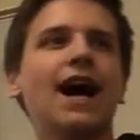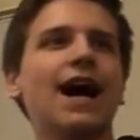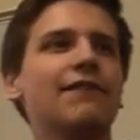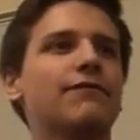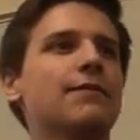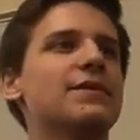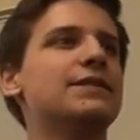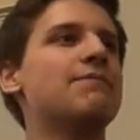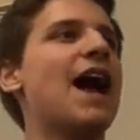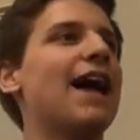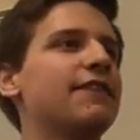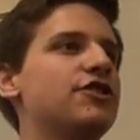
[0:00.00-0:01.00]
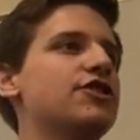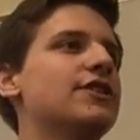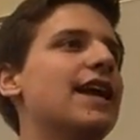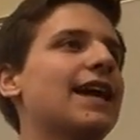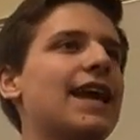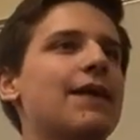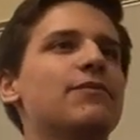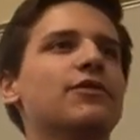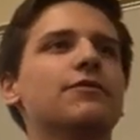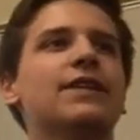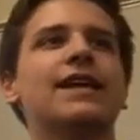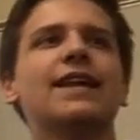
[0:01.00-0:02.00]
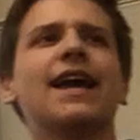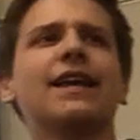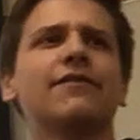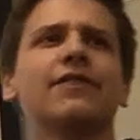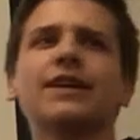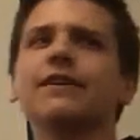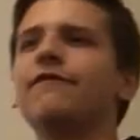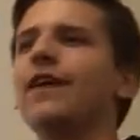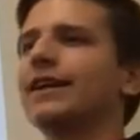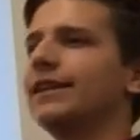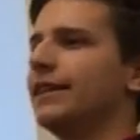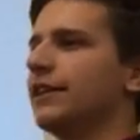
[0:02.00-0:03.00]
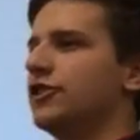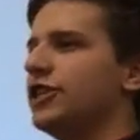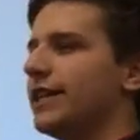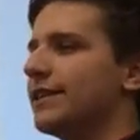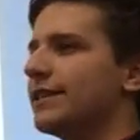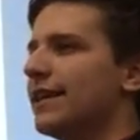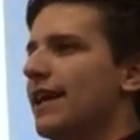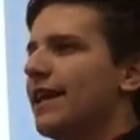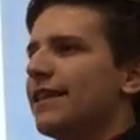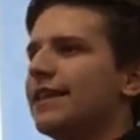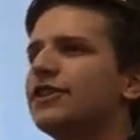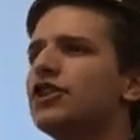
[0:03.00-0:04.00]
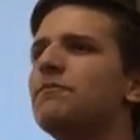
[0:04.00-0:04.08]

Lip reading: died from this pathogen that came through that negatively affected their genes. This